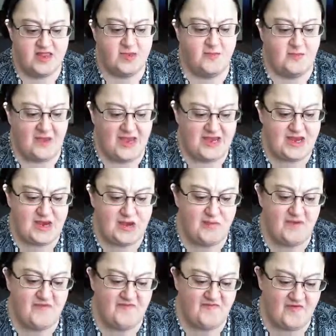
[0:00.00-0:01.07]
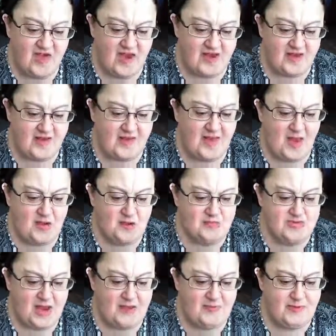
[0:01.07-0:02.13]
The blessings we find on the other
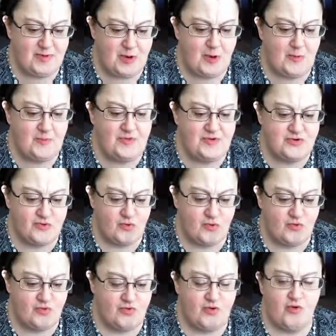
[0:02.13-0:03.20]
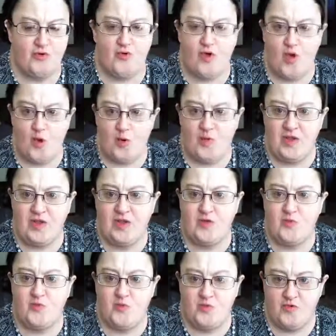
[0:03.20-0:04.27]
side of an open door are always
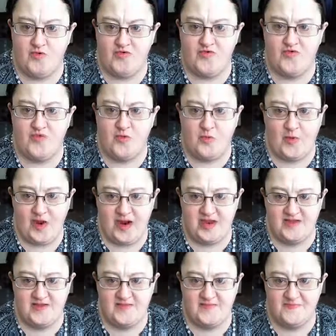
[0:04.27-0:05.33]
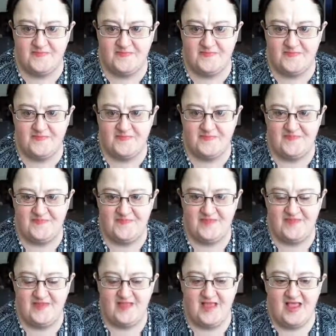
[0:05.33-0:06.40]
worth the wait.
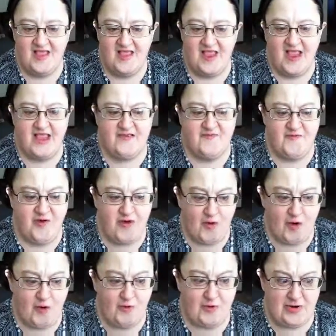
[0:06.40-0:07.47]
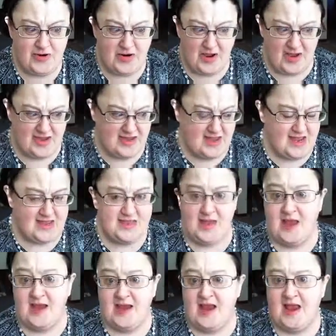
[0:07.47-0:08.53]
It's very hard when God says
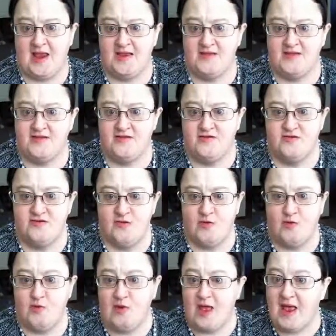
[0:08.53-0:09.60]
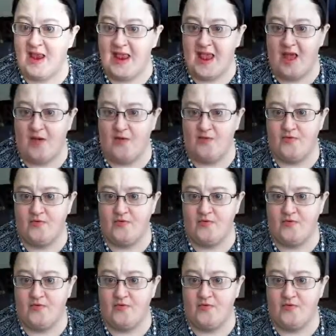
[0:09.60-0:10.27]
not yet or not now.